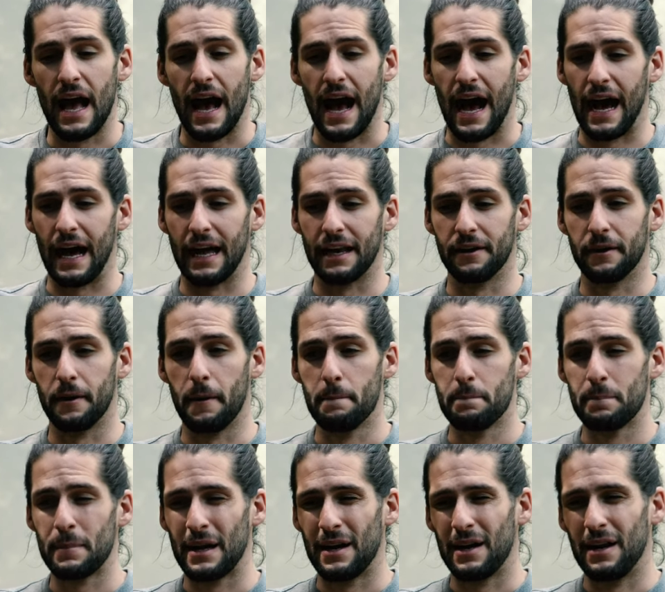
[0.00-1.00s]
And
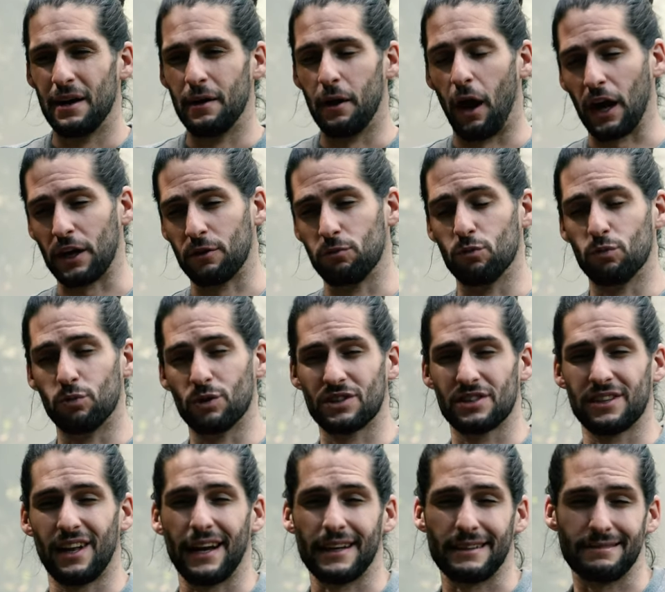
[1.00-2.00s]
I
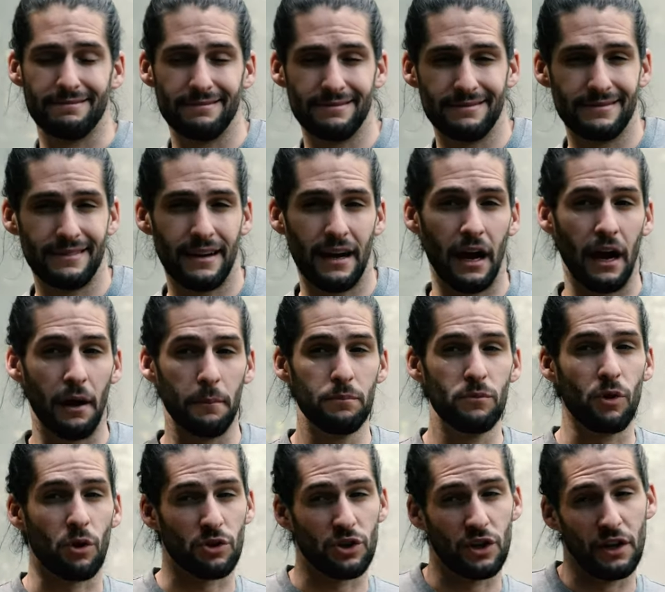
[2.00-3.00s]
was like, do
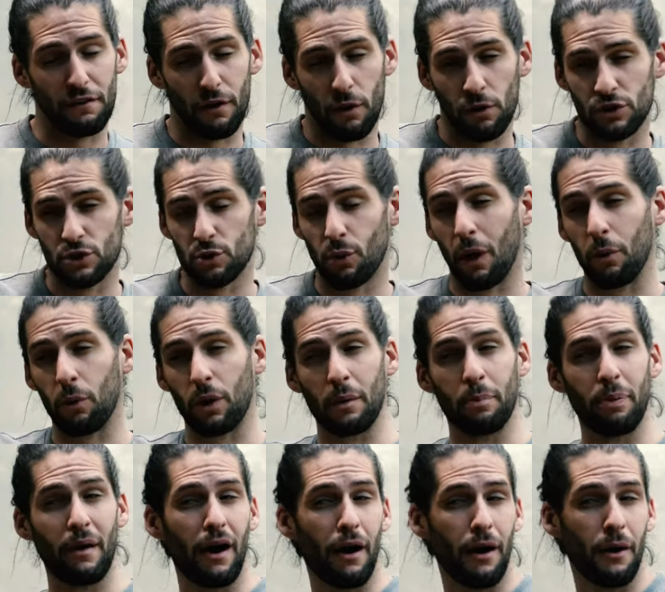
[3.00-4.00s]
I want to
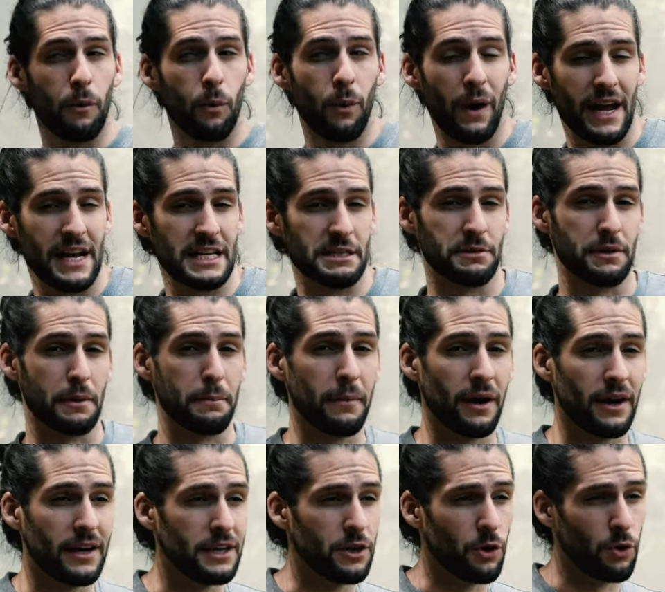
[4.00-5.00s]
part ways with the
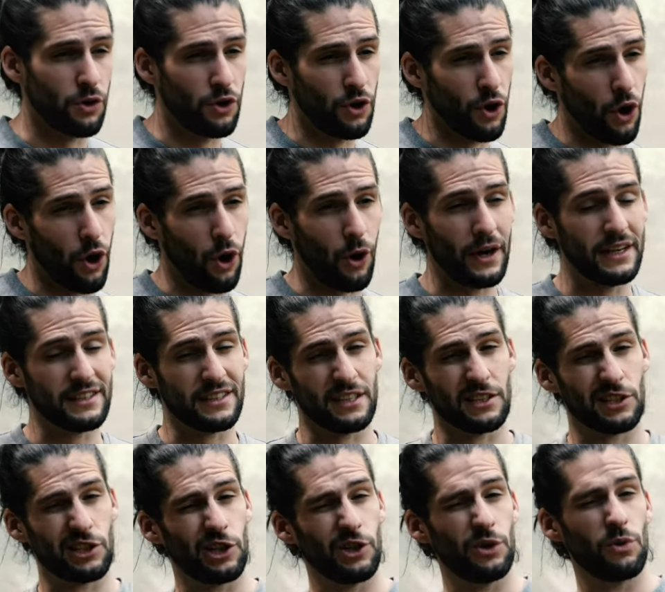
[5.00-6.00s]
money or not? Is
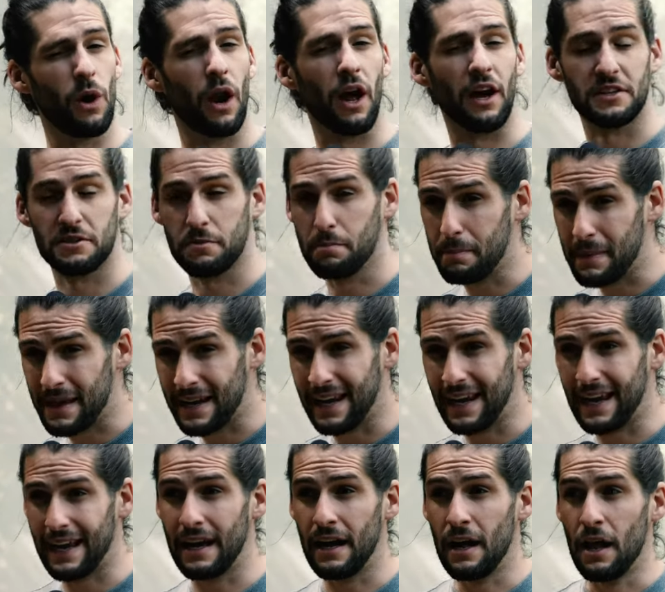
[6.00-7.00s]
it too last
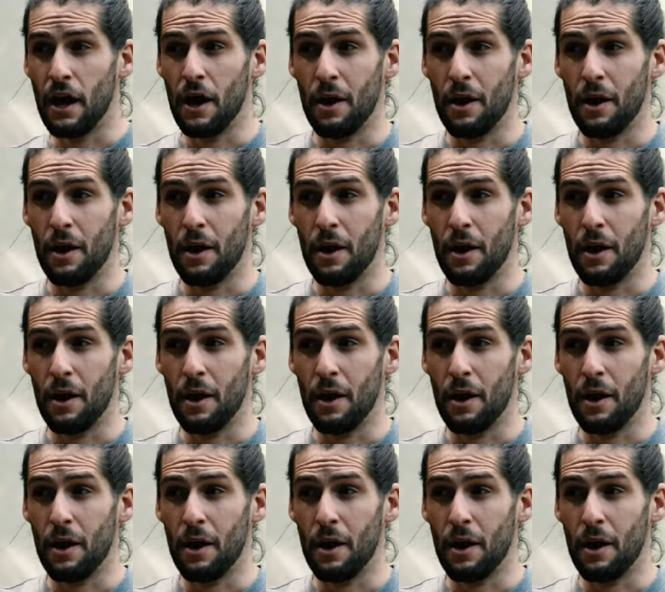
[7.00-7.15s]
minute?